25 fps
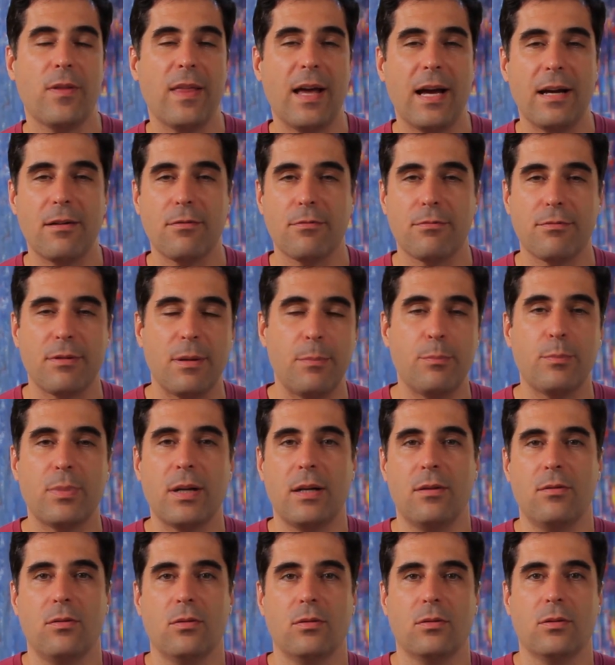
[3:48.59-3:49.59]
that
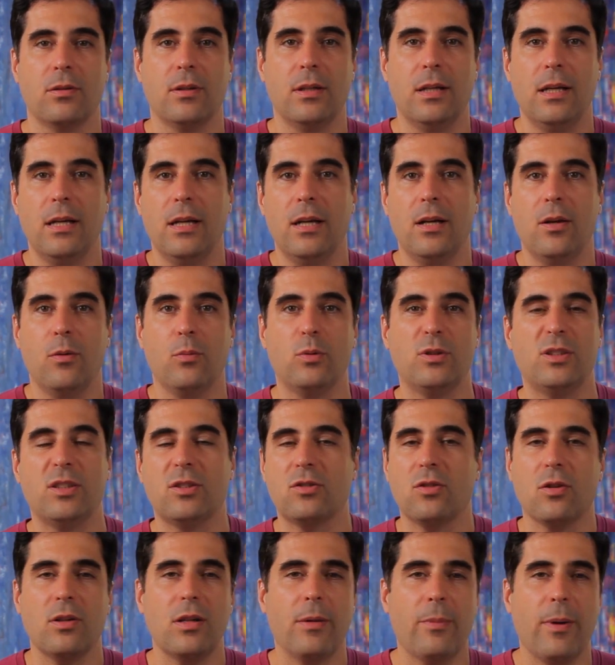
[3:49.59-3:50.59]
Rembrandt look, which
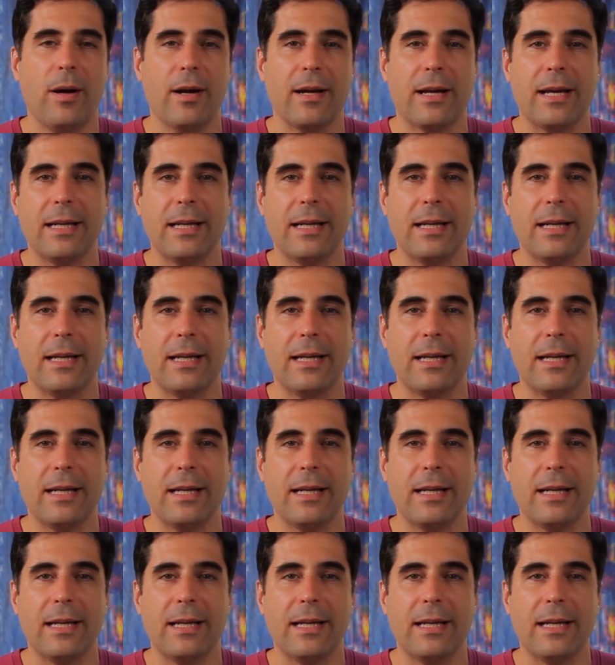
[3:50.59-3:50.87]
is all about